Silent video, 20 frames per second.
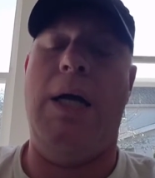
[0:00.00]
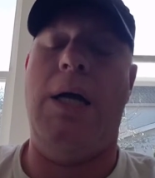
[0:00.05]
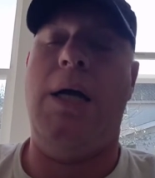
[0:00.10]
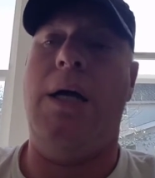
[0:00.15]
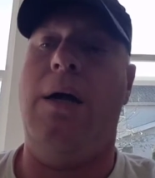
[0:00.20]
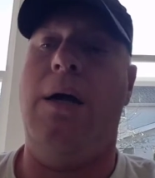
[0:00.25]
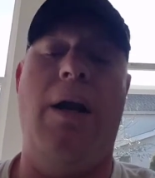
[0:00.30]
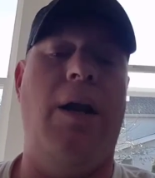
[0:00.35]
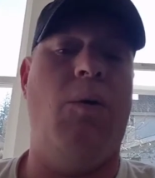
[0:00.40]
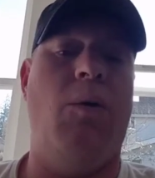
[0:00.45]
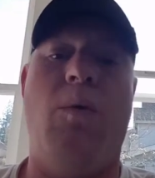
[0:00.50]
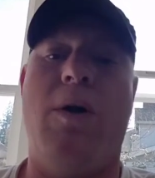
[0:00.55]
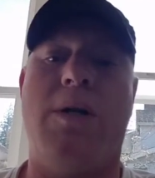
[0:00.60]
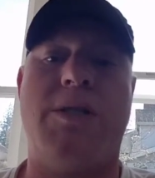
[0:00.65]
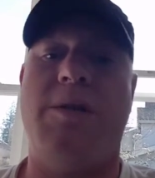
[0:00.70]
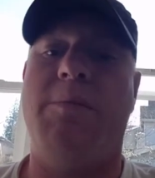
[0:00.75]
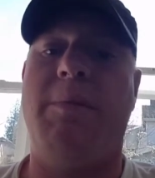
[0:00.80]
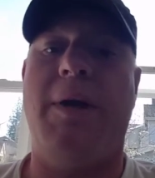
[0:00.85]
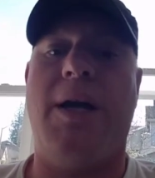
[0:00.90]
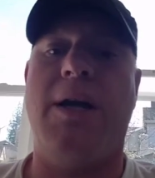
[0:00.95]
And it wasn't
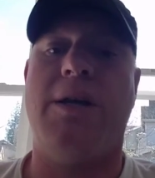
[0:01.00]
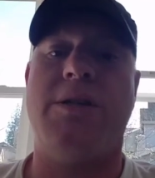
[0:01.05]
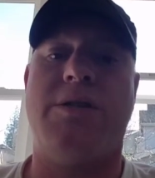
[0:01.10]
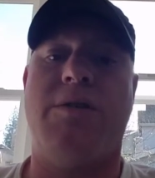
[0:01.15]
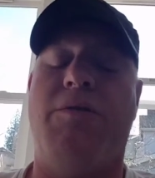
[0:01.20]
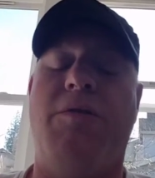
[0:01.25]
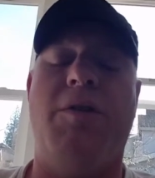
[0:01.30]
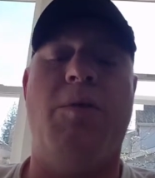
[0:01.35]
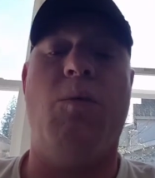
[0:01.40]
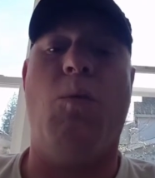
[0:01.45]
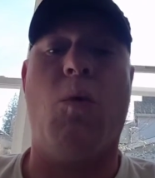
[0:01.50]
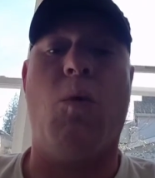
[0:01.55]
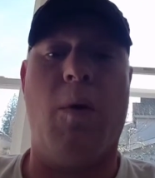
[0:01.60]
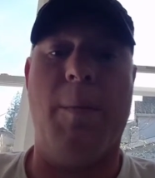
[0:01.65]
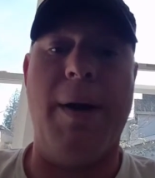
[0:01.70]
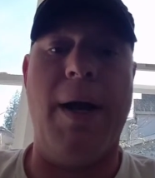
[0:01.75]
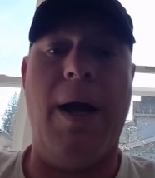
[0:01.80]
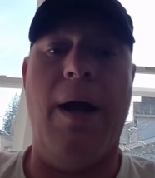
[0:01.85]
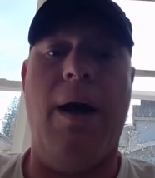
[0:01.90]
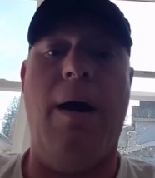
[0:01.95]
because of it warming
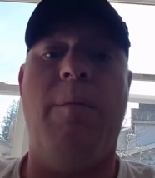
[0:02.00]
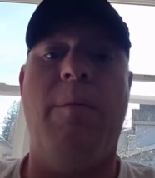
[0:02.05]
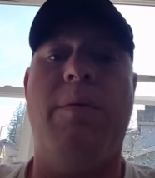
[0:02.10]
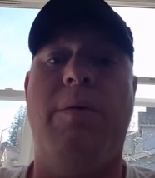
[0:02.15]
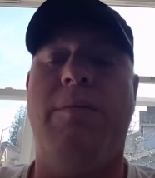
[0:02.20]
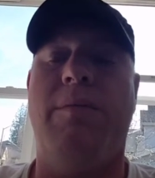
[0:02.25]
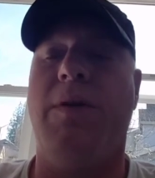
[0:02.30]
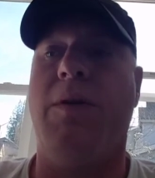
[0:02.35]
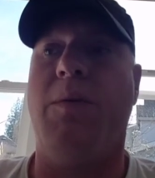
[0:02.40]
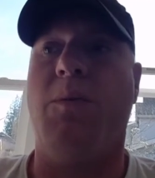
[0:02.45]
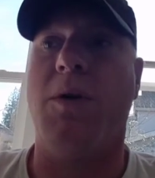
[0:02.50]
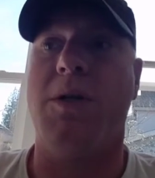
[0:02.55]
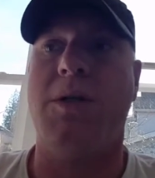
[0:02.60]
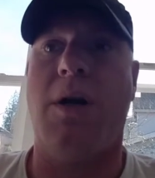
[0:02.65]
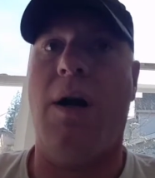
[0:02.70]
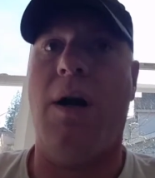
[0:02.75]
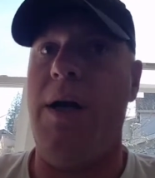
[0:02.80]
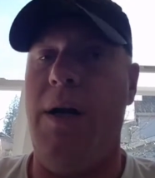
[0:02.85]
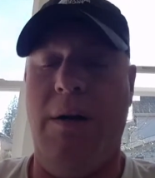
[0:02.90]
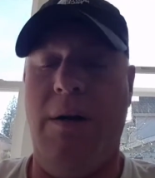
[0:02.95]
up. We're
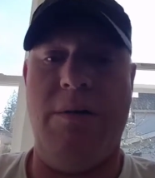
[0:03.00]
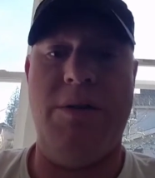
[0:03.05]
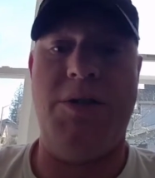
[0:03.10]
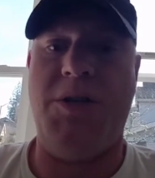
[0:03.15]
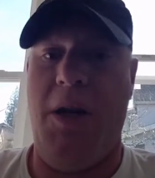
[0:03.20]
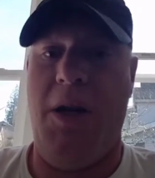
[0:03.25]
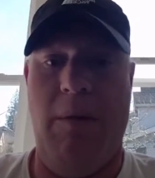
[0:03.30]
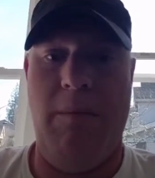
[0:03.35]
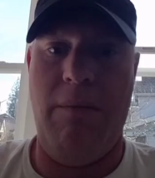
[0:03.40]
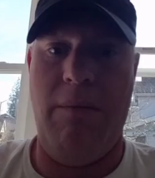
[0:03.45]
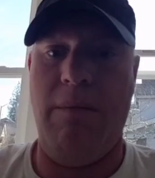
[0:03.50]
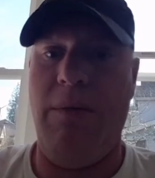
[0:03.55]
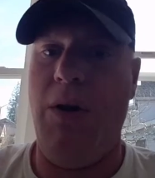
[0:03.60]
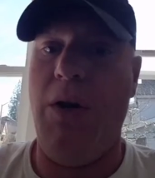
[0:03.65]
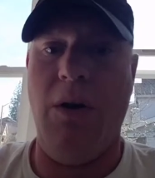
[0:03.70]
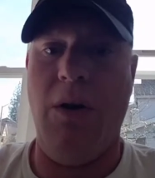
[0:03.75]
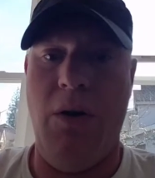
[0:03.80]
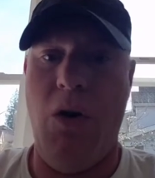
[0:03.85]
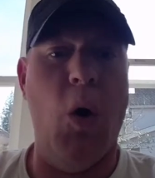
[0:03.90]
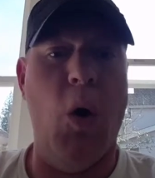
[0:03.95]
talking steam,
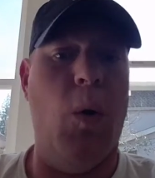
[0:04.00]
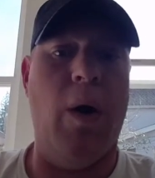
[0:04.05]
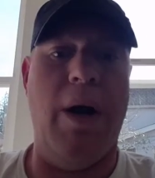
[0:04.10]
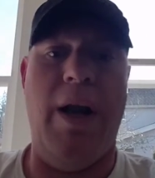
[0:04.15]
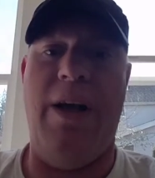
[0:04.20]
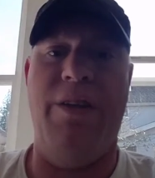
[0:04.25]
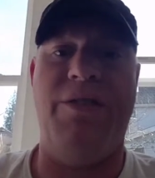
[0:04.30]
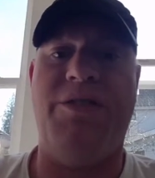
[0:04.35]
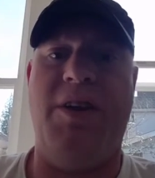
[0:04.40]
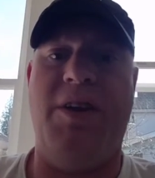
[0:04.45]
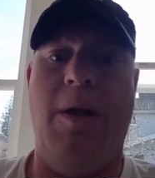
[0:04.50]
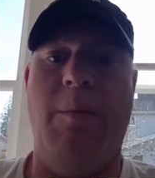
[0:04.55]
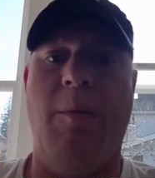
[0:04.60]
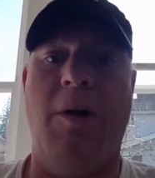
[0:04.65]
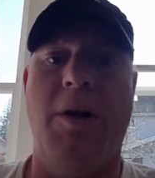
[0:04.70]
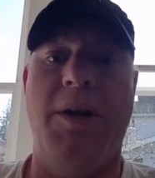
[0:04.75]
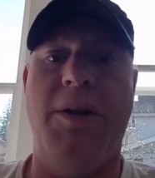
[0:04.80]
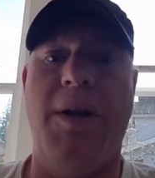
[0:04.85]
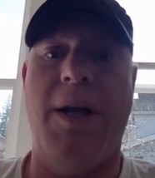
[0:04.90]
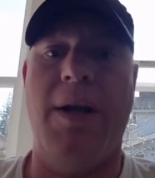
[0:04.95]
no one has steam on a
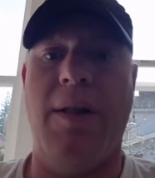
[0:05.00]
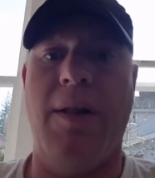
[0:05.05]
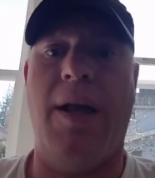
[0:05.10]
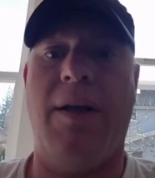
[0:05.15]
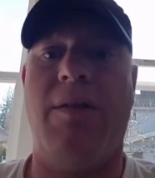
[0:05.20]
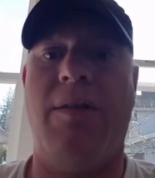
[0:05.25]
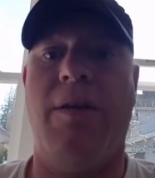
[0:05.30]
day like this.